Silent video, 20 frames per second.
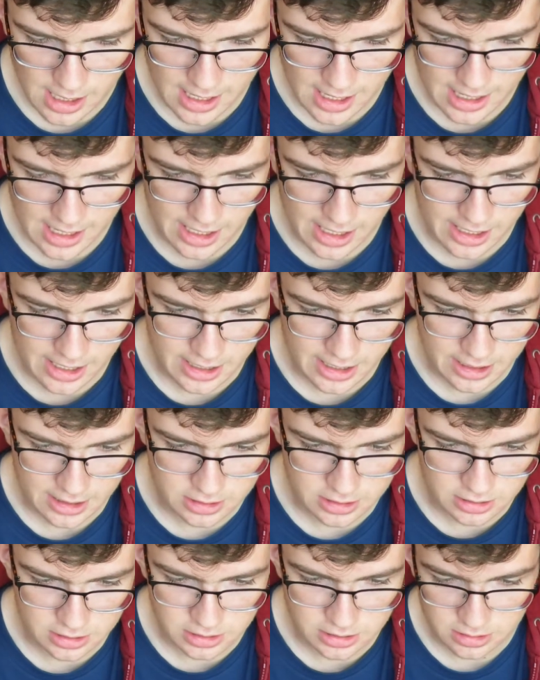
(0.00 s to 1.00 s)
and
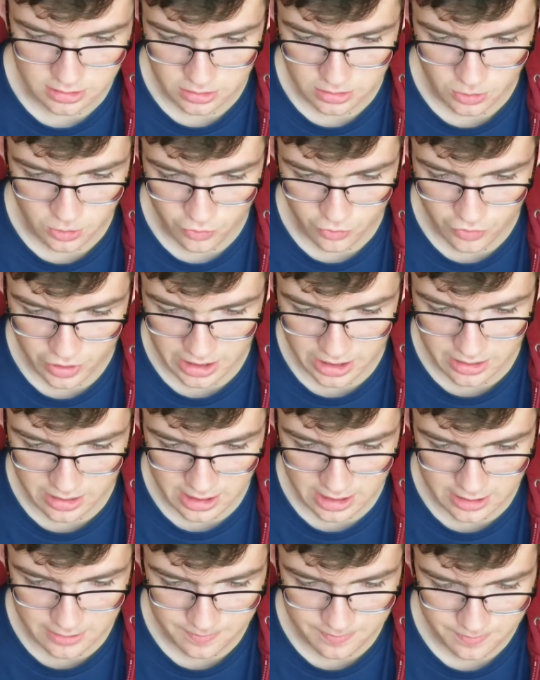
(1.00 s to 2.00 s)
you'll create
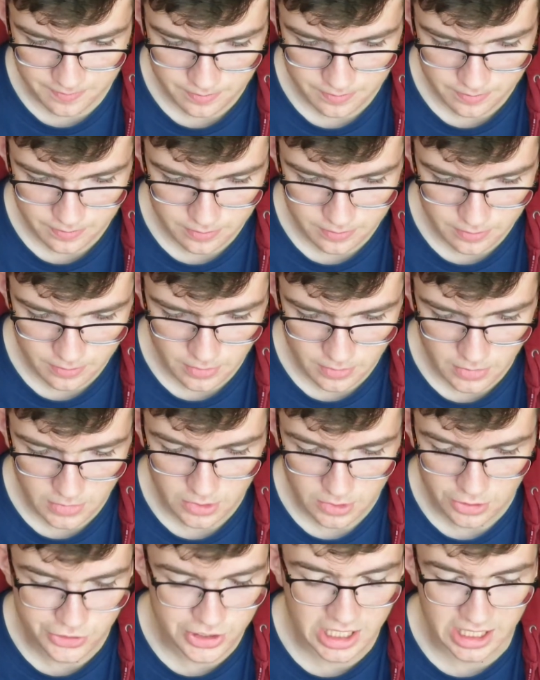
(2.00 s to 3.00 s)
that.
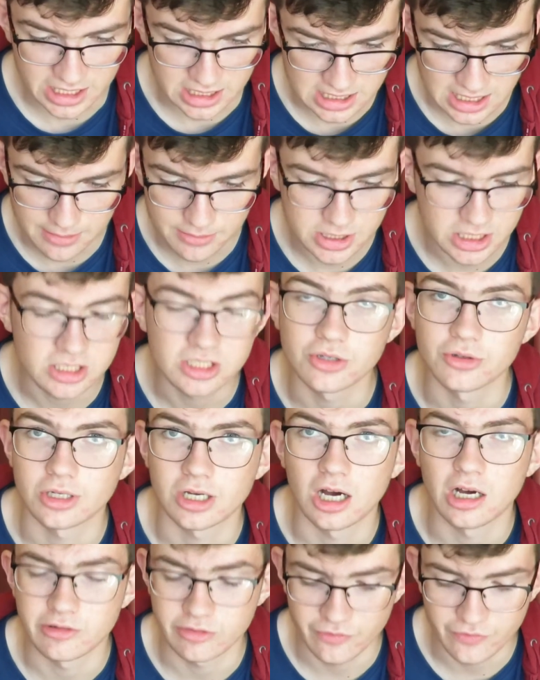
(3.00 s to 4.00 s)
The deck is empty, so you
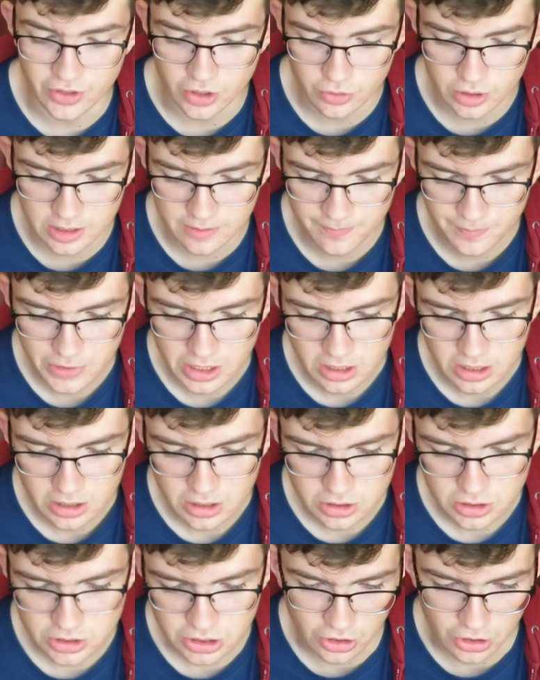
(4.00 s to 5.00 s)
can't review it.
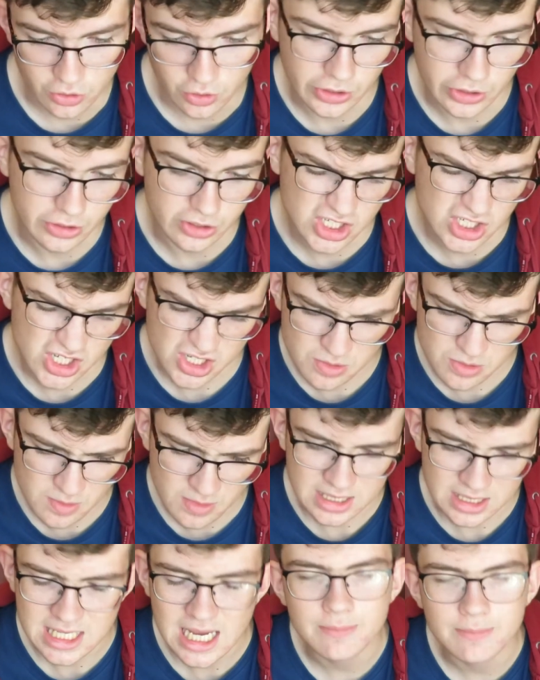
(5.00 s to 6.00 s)
So you just
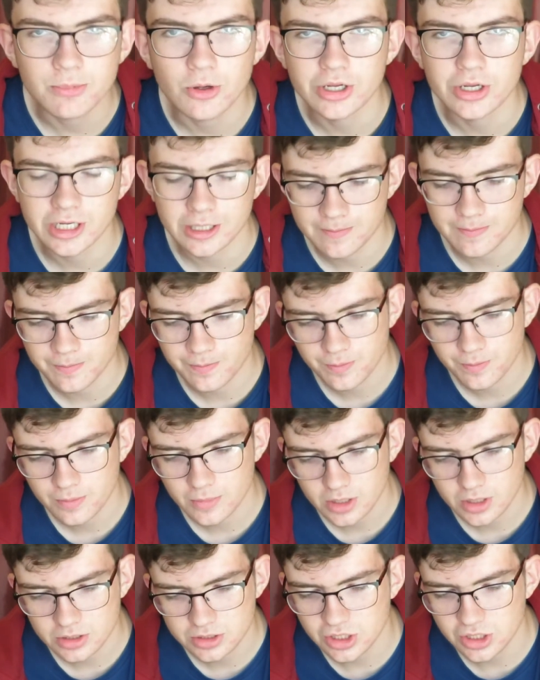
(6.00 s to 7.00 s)
tap on it.
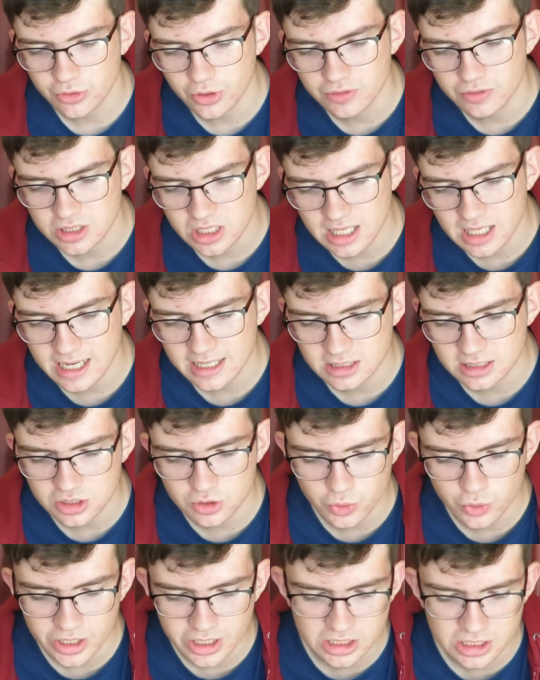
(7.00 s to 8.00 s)
So you've
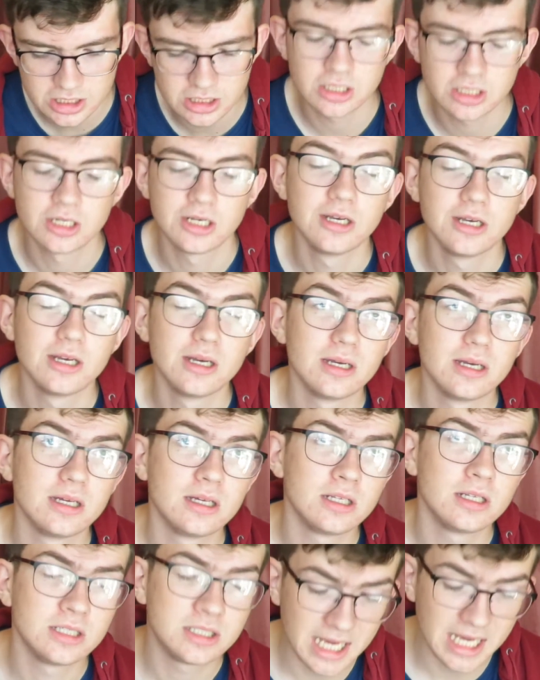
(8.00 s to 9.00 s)
selected which
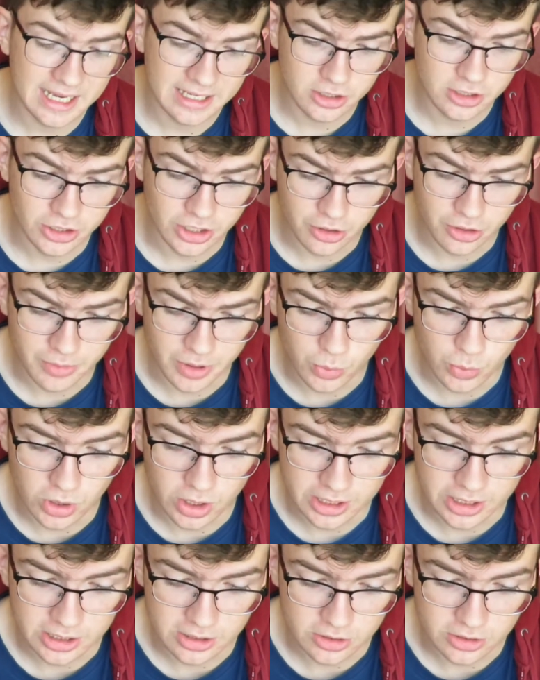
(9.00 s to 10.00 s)
deck you're going to be
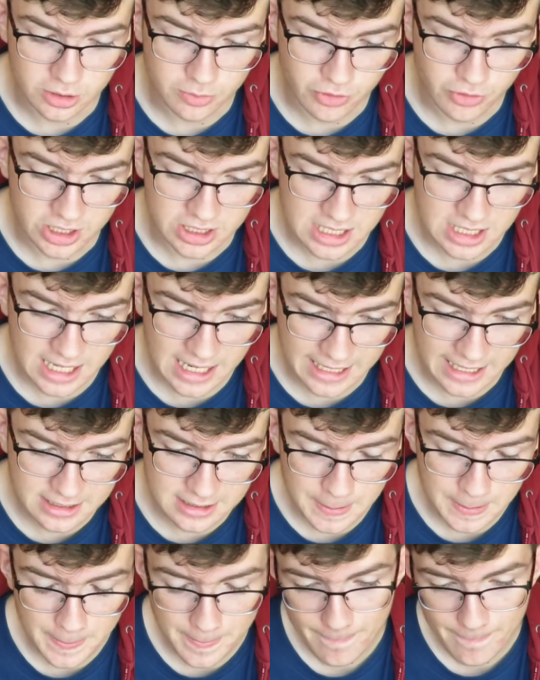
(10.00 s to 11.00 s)
working on. You press add,